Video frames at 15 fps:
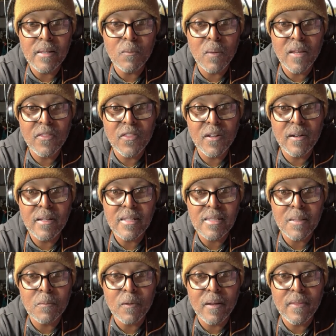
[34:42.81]
130,
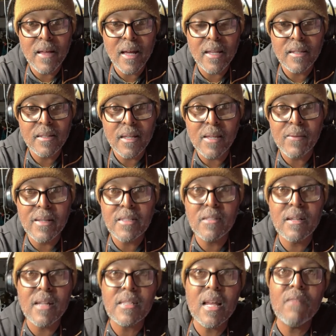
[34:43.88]
somewhere in that. Anyways, you
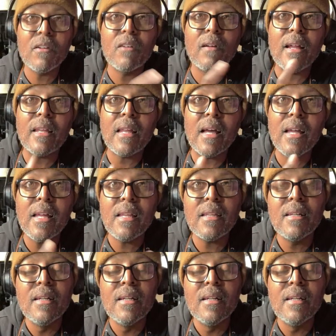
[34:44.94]
guys have a great night.